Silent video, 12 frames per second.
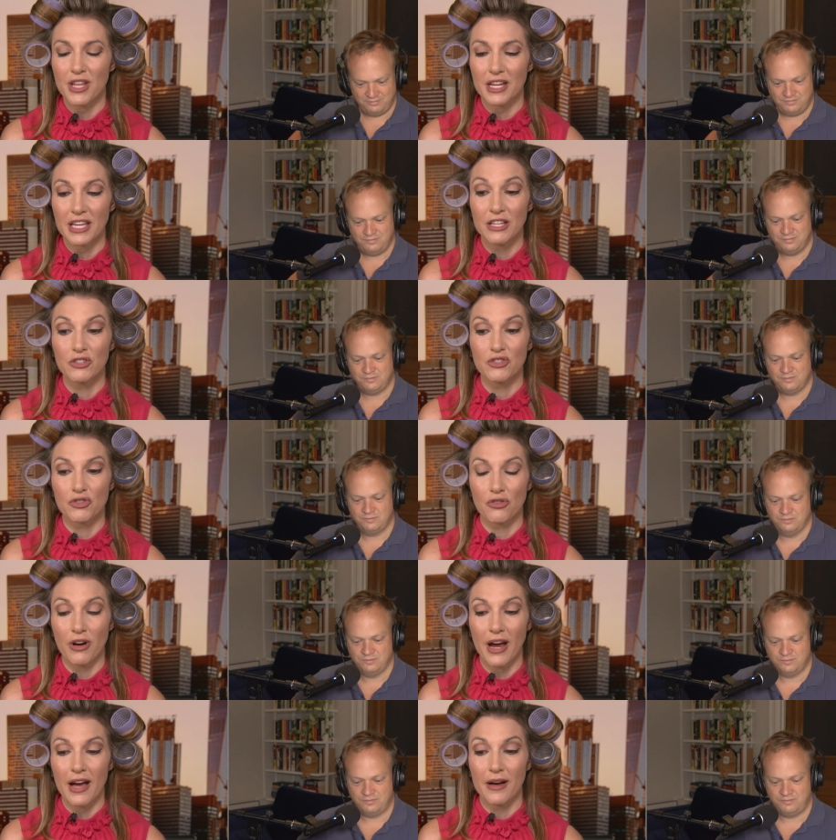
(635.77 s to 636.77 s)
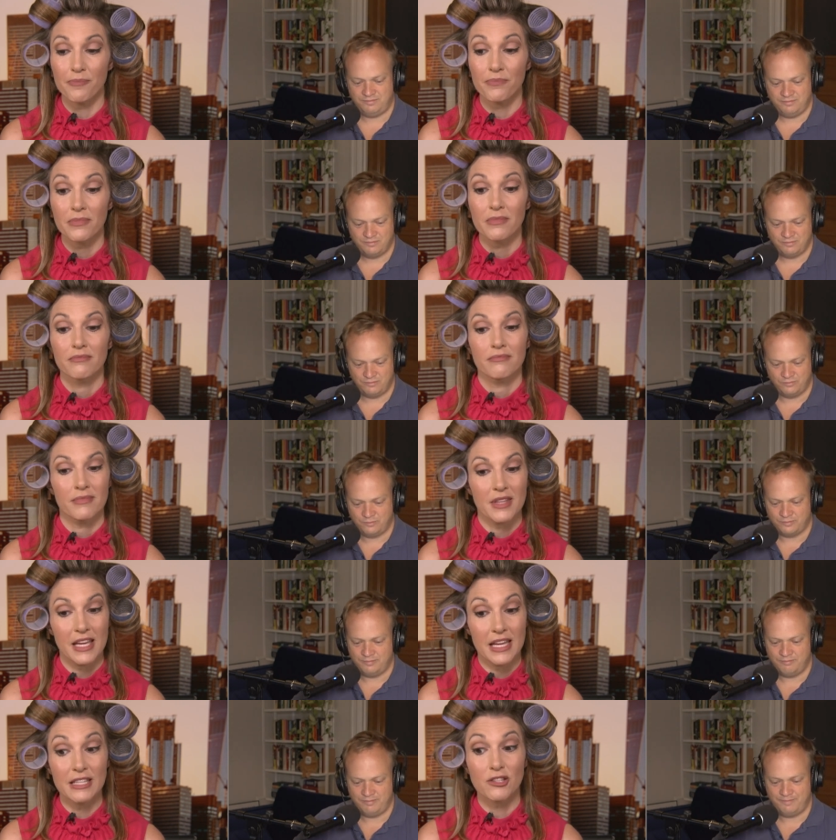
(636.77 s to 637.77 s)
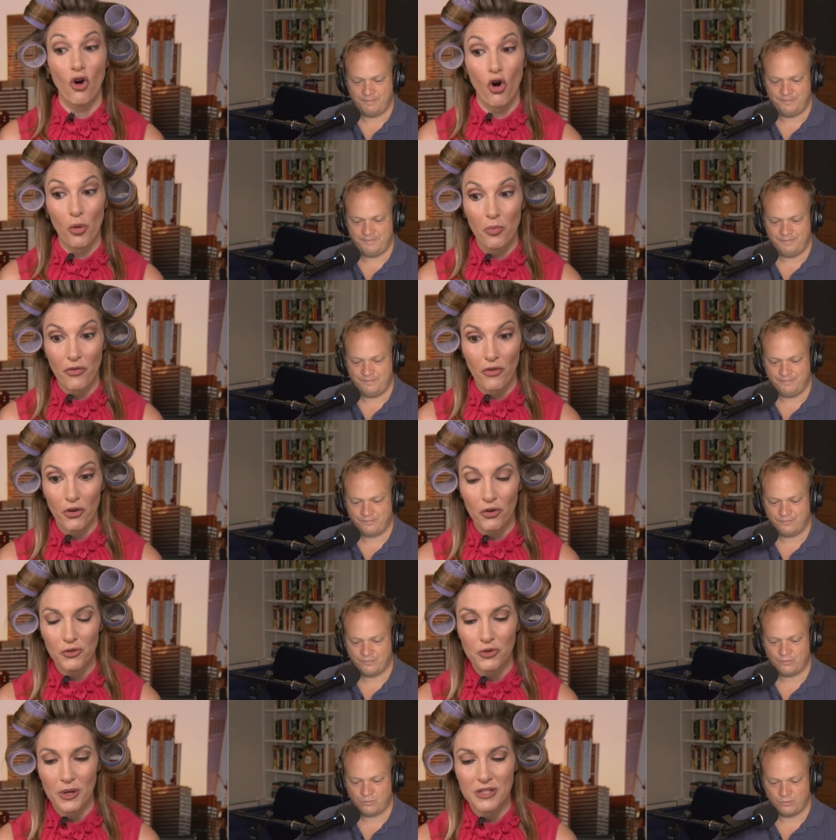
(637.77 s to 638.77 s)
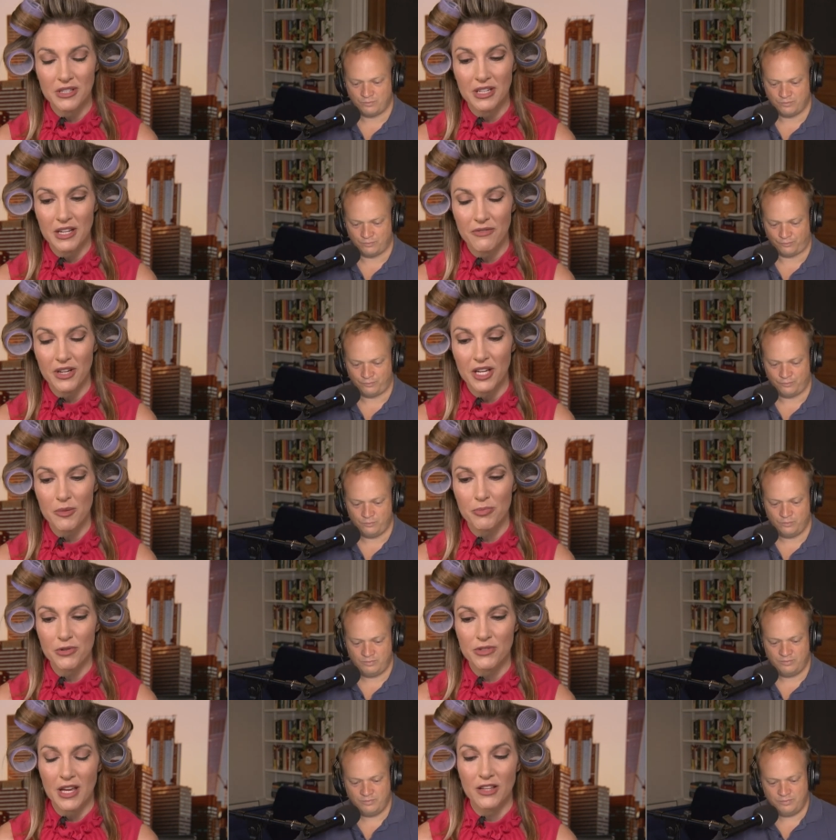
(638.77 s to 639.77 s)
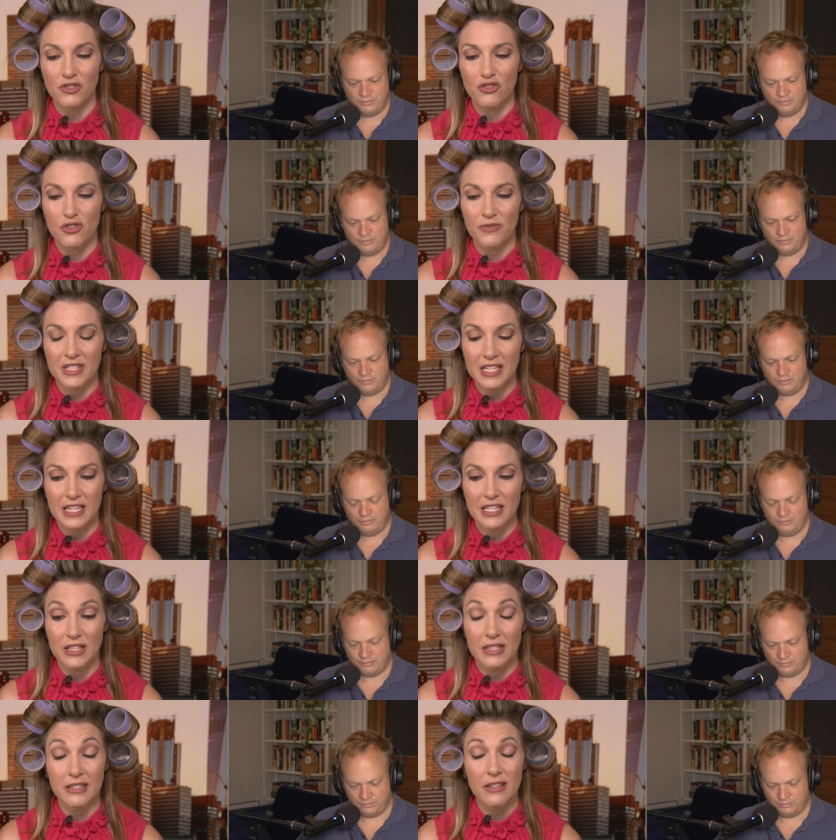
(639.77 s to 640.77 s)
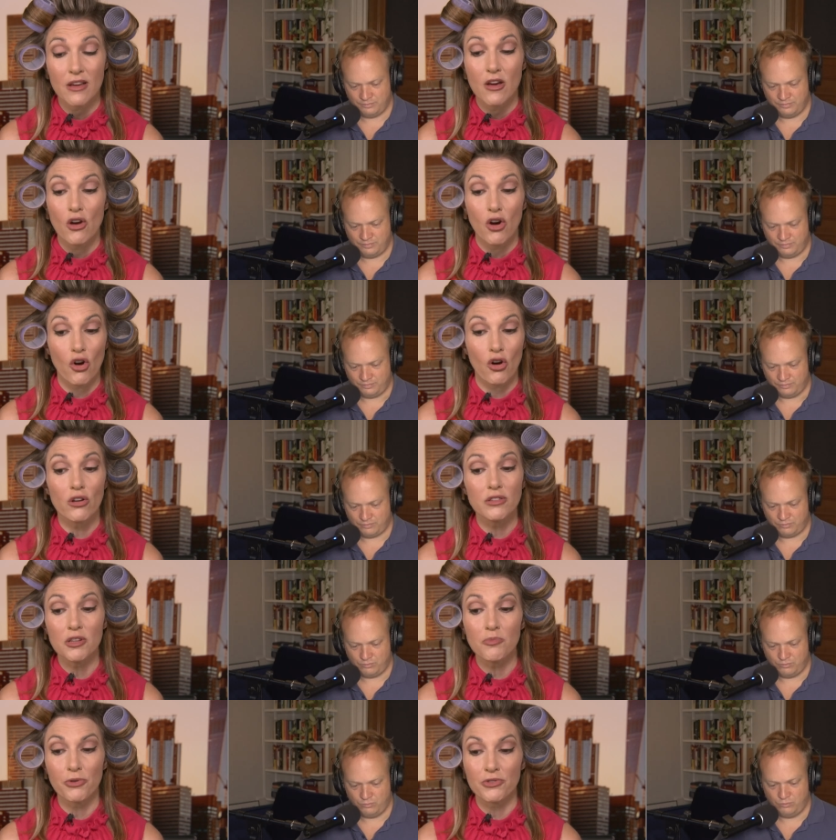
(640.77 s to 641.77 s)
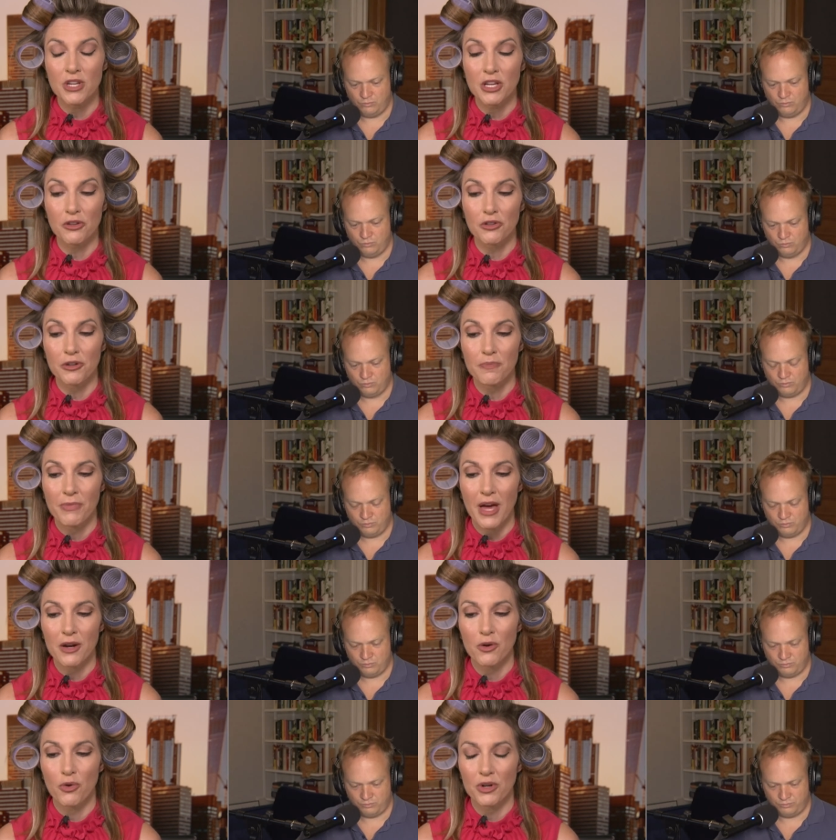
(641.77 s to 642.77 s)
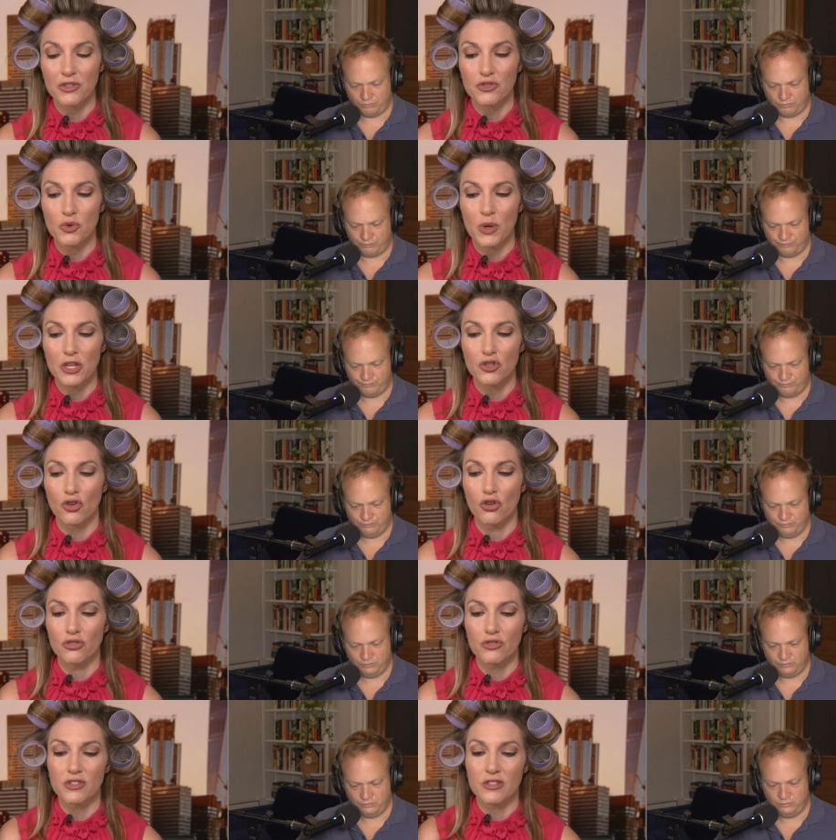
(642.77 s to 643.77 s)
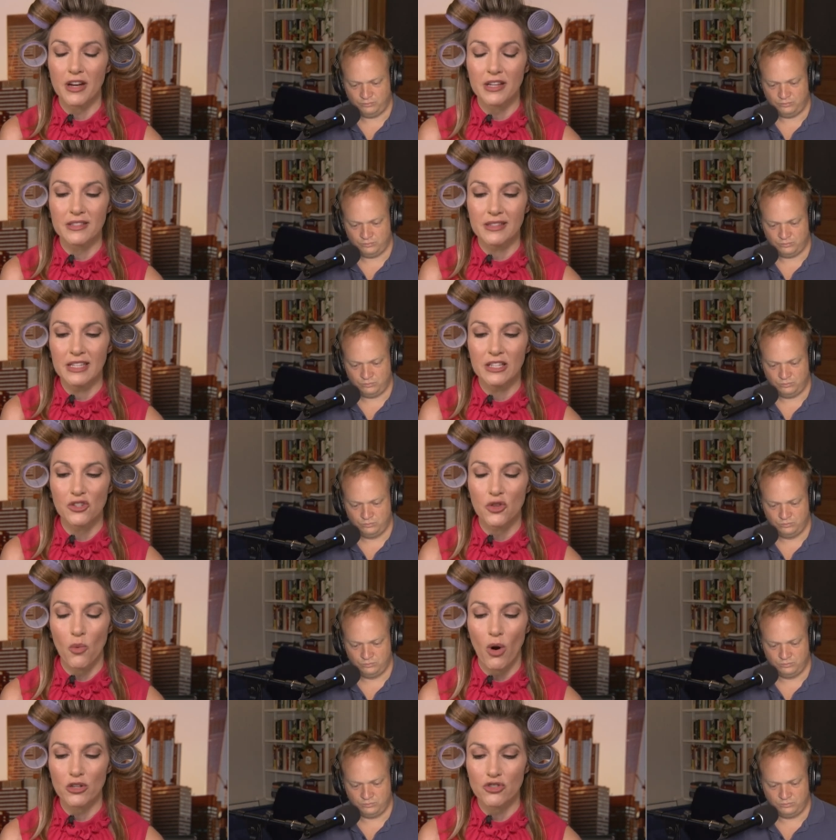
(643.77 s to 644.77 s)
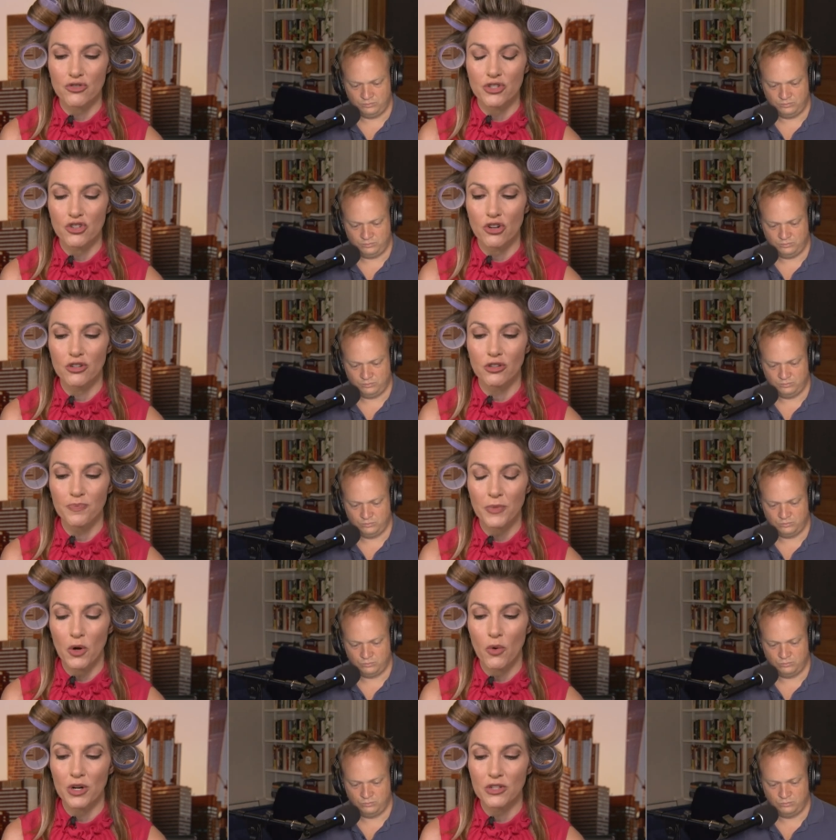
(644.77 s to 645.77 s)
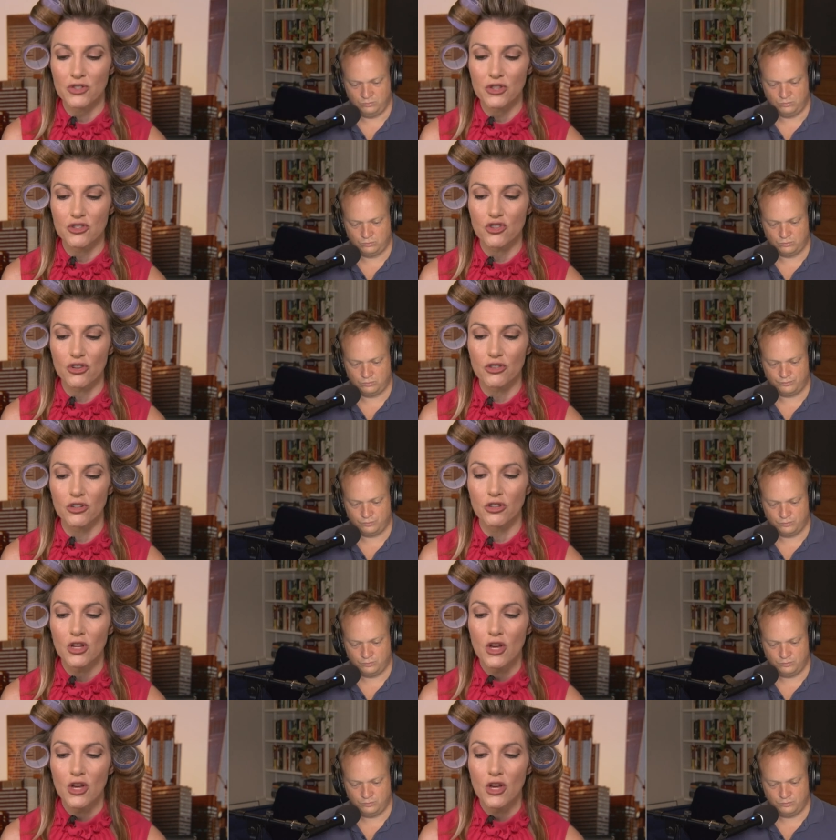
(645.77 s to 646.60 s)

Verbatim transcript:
Speaker 1: that Instagram is harmful to a significant percentage of teens. Girls in particular, that according to internal studies leaked to the Wall Street Journal. According to the journal,